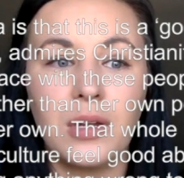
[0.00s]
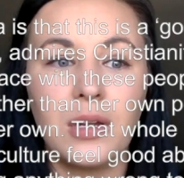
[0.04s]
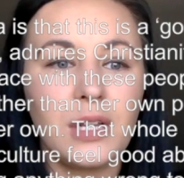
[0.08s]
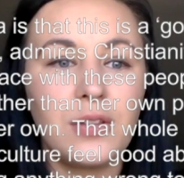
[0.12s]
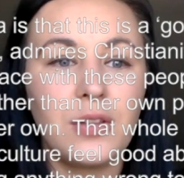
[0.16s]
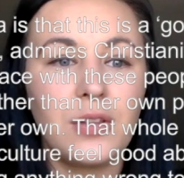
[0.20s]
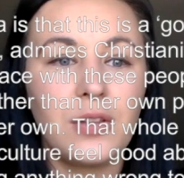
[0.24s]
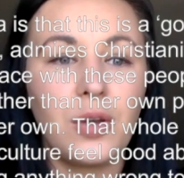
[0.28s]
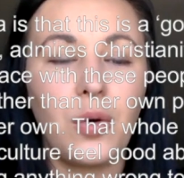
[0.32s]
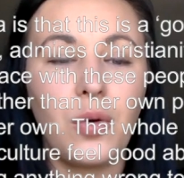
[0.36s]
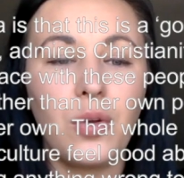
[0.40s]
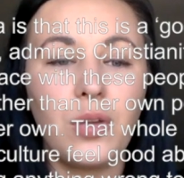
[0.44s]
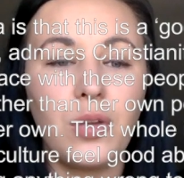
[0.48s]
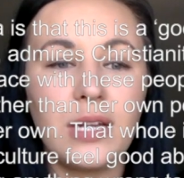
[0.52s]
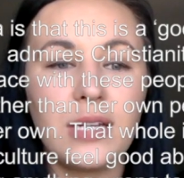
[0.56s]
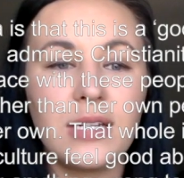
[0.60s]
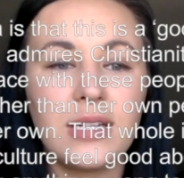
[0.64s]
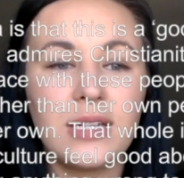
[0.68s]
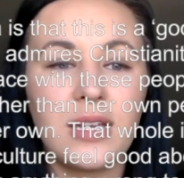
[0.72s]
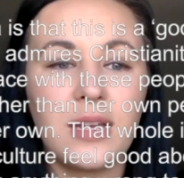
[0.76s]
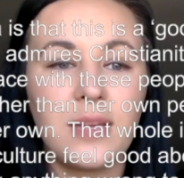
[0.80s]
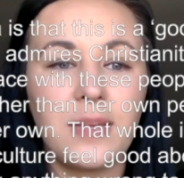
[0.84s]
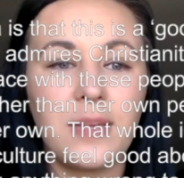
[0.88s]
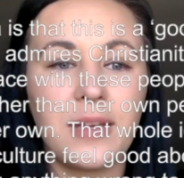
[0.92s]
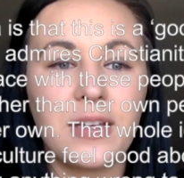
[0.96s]
The whole
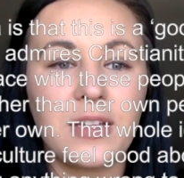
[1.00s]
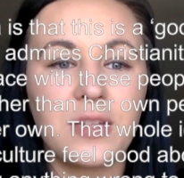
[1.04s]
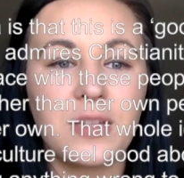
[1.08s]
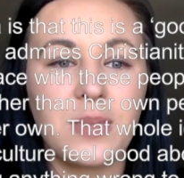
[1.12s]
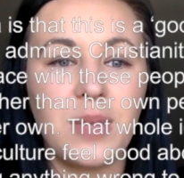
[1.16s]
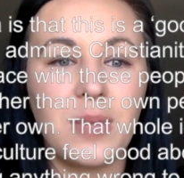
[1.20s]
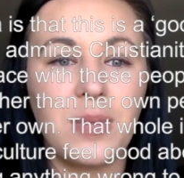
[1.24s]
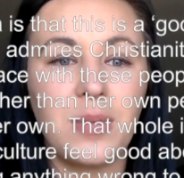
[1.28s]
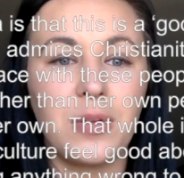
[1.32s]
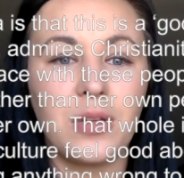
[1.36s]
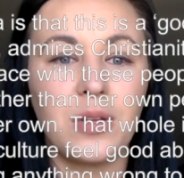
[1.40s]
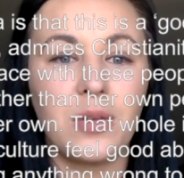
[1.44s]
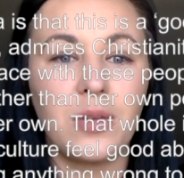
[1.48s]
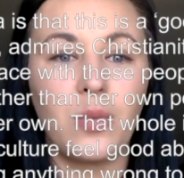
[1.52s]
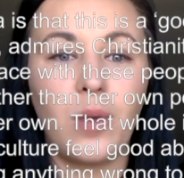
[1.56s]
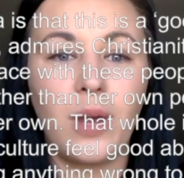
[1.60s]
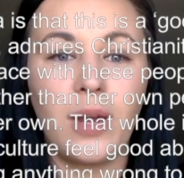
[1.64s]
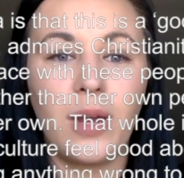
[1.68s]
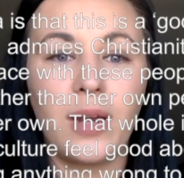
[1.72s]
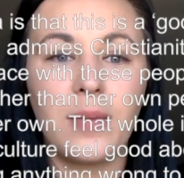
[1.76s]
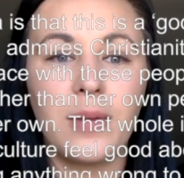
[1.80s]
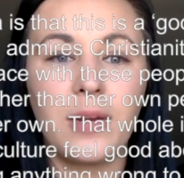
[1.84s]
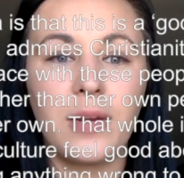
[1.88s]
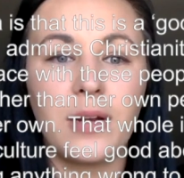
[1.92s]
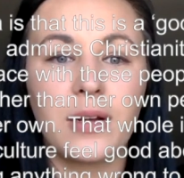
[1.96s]
idea makes people in white
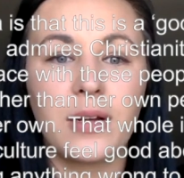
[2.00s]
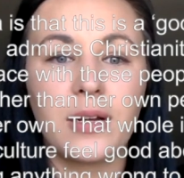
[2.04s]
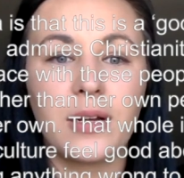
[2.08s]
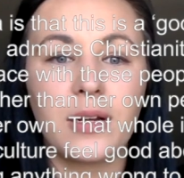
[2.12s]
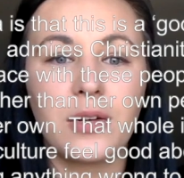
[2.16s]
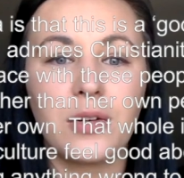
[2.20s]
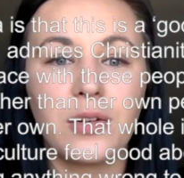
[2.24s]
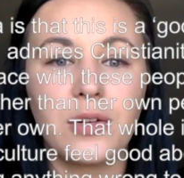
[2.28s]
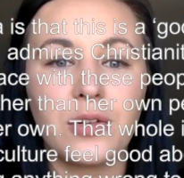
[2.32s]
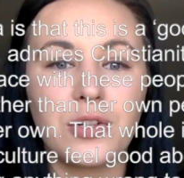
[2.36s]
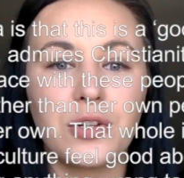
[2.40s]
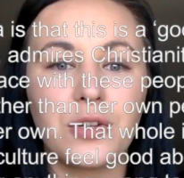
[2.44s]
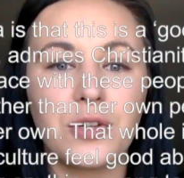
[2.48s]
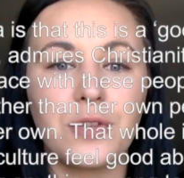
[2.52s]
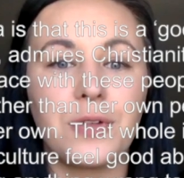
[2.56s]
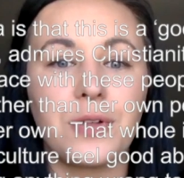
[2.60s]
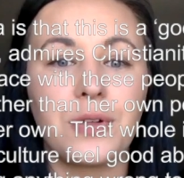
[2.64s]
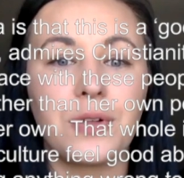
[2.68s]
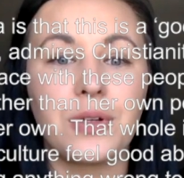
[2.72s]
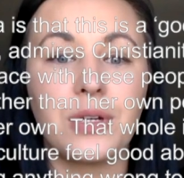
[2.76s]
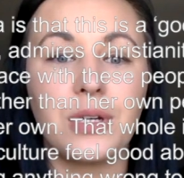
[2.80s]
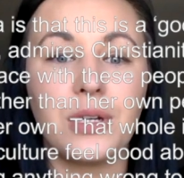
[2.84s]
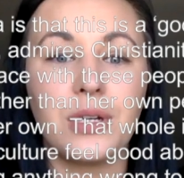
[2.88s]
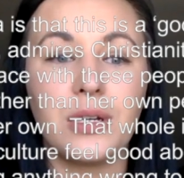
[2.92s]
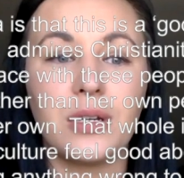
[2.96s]
America culture feel
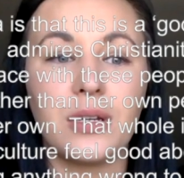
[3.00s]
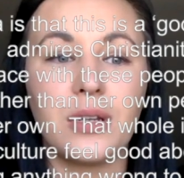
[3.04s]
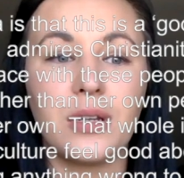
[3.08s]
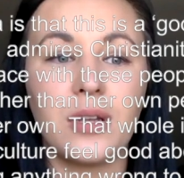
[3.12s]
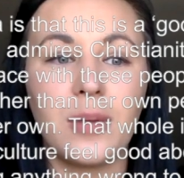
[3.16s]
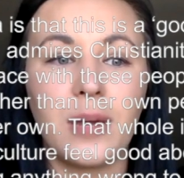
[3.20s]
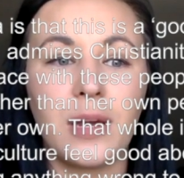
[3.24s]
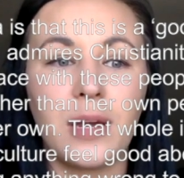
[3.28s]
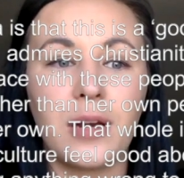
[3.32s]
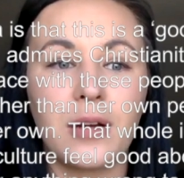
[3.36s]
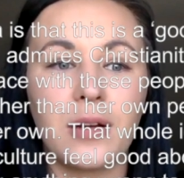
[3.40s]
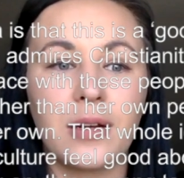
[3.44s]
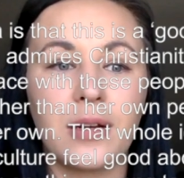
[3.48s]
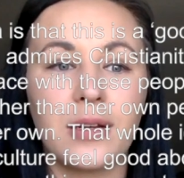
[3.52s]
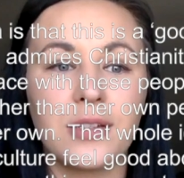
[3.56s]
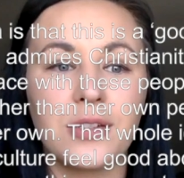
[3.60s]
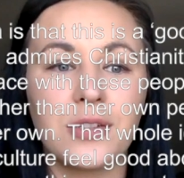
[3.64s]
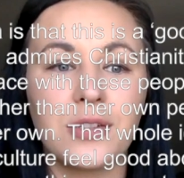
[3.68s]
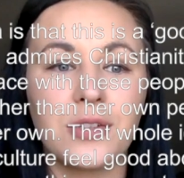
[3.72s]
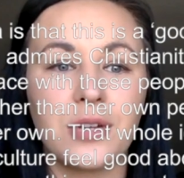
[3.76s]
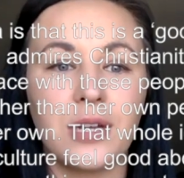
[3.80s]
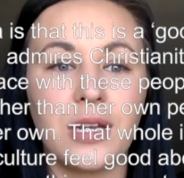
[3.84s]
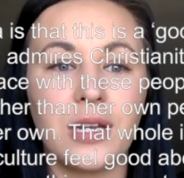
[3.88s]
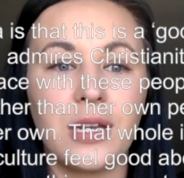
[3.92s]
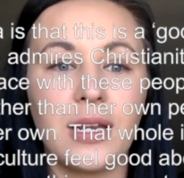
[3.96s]
good about our
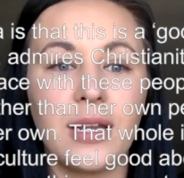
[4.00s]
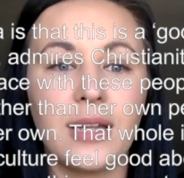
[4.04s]
history.